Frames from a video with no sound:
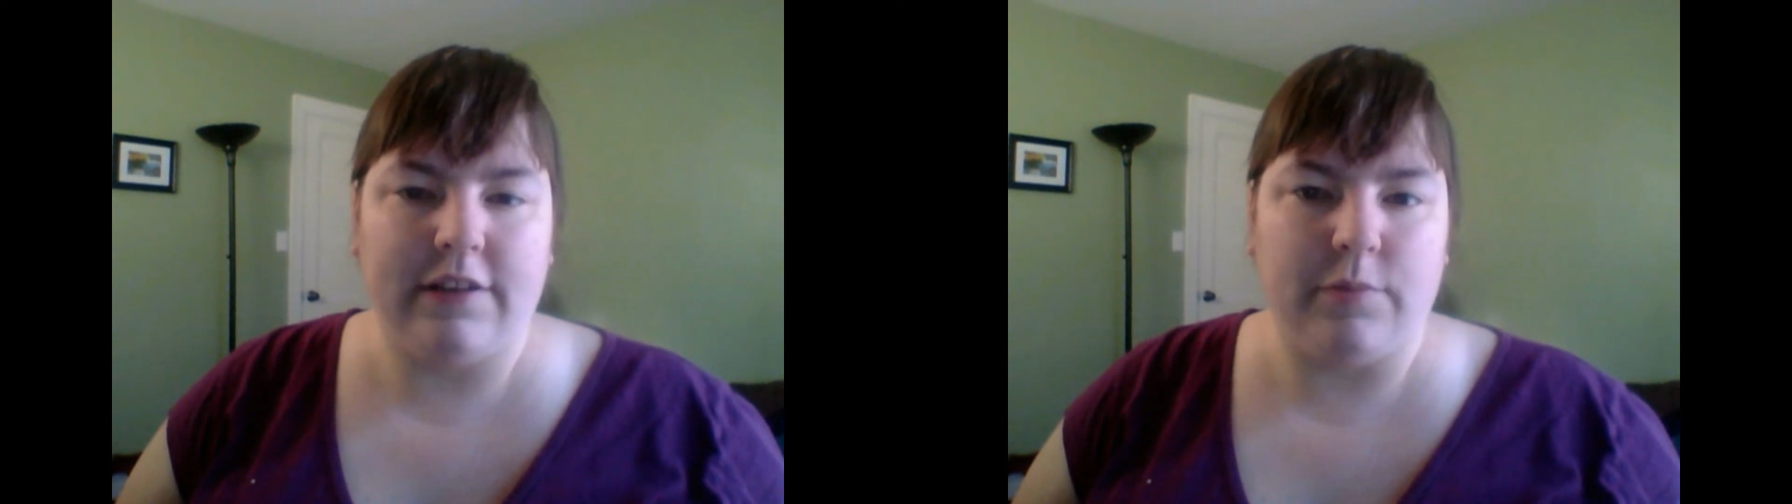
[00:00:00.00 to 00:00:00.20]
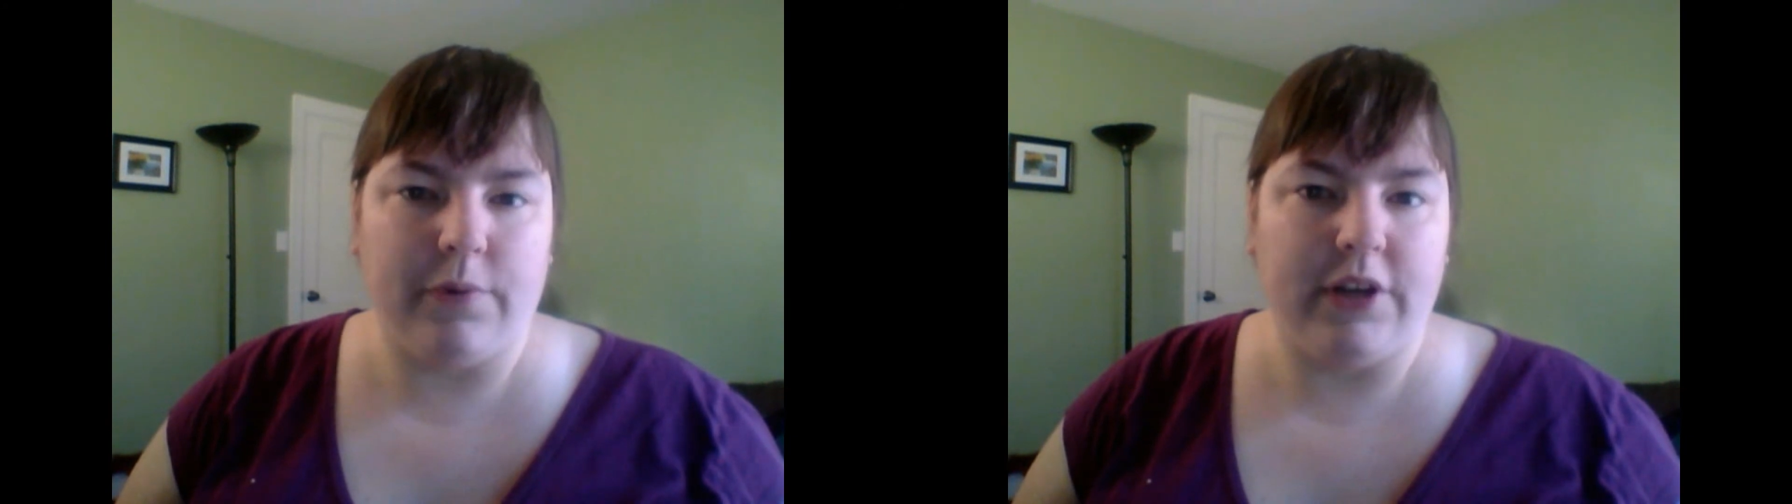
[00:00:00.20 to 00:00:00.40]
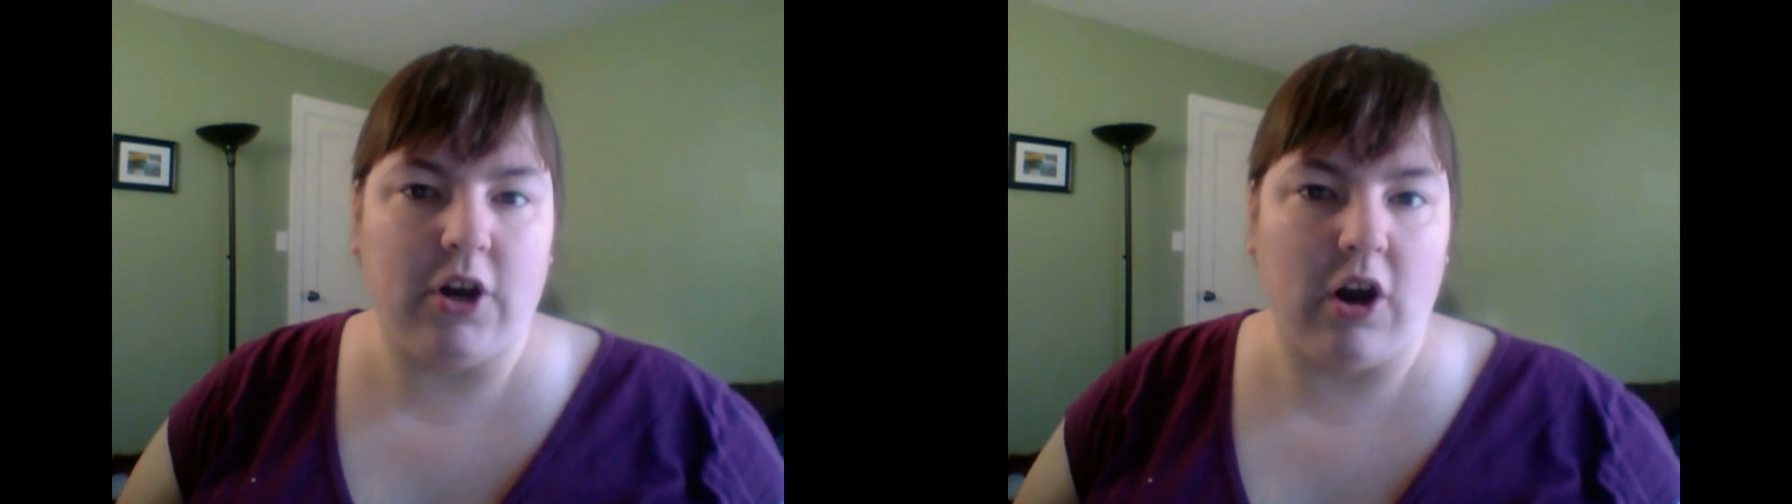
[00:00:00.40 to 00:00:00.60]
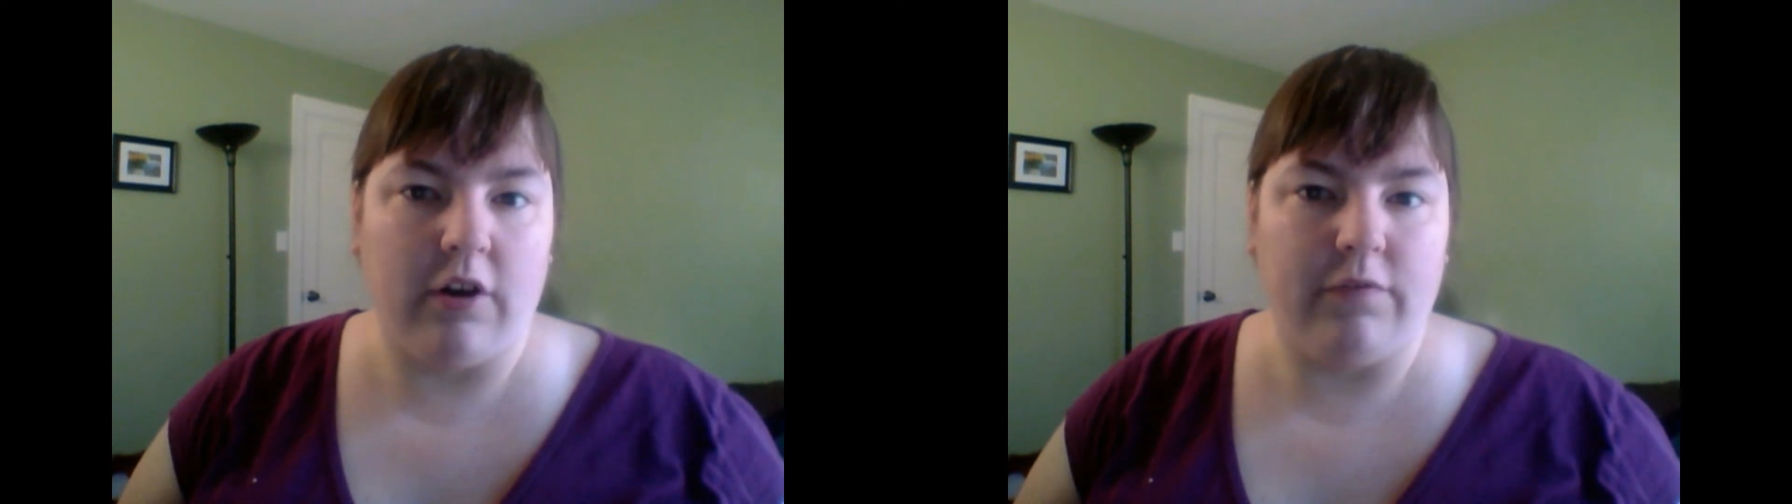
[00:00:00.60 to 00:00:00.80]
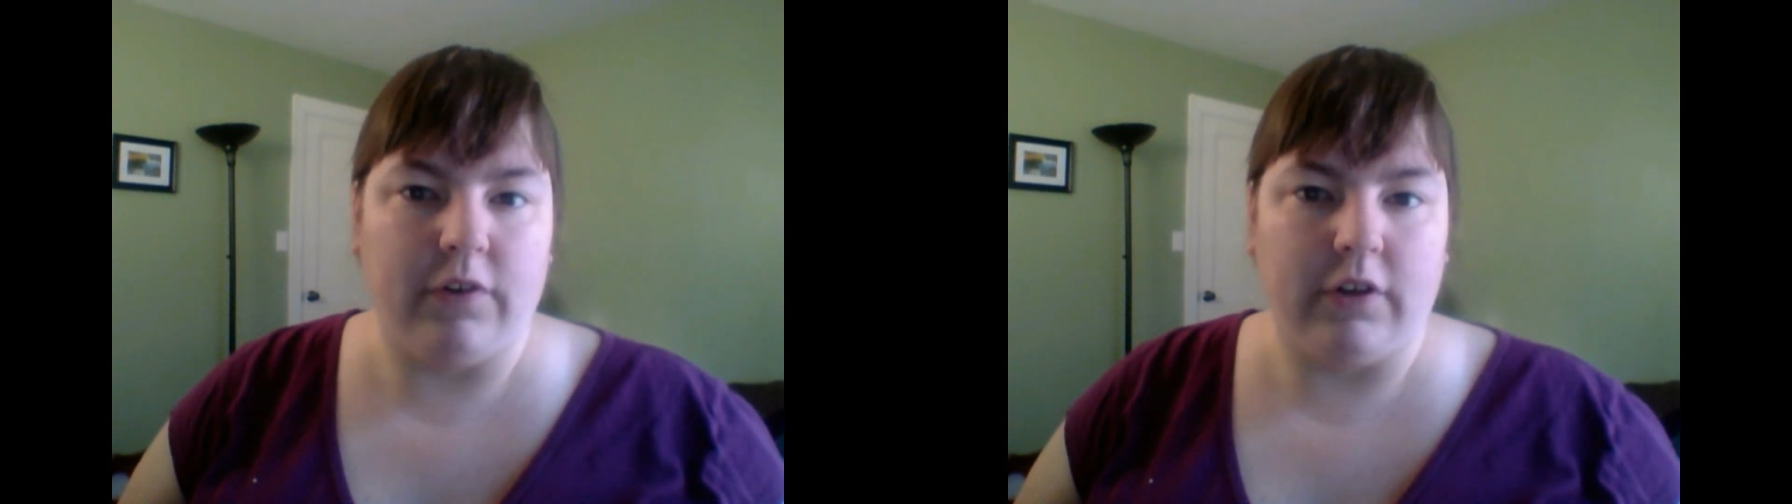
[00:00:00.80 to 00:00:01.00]
had to brake
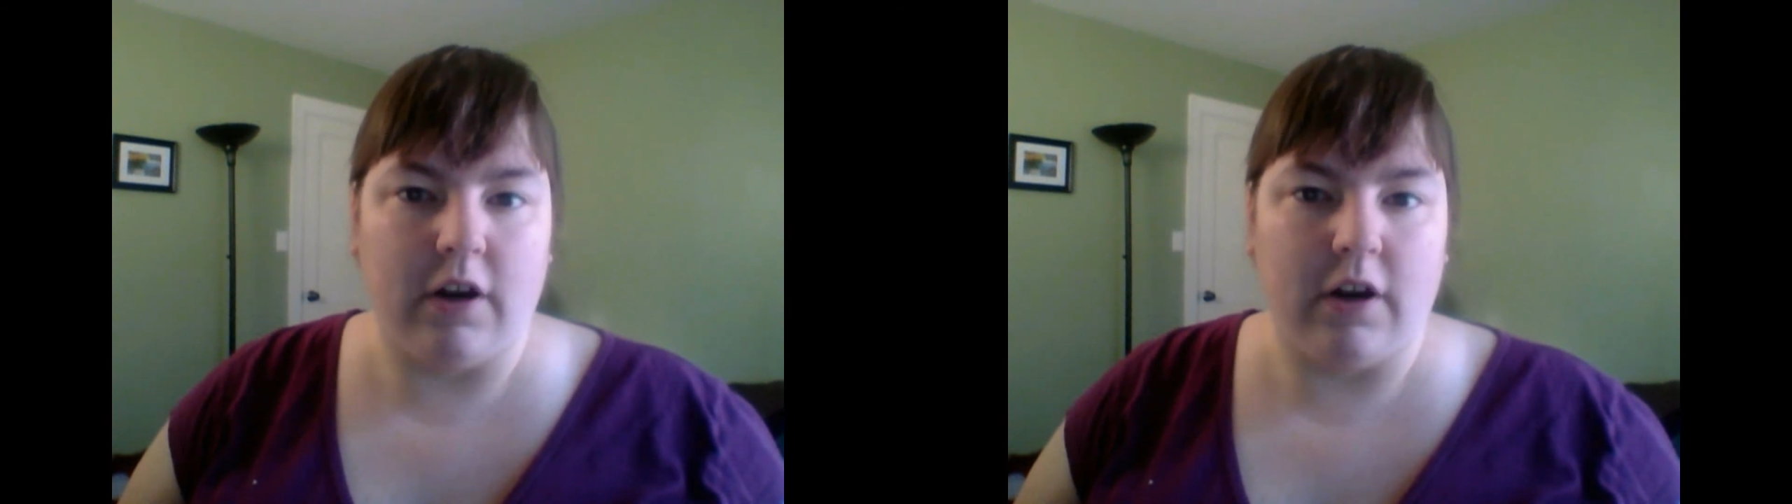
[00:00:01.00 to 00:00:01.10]
hard for a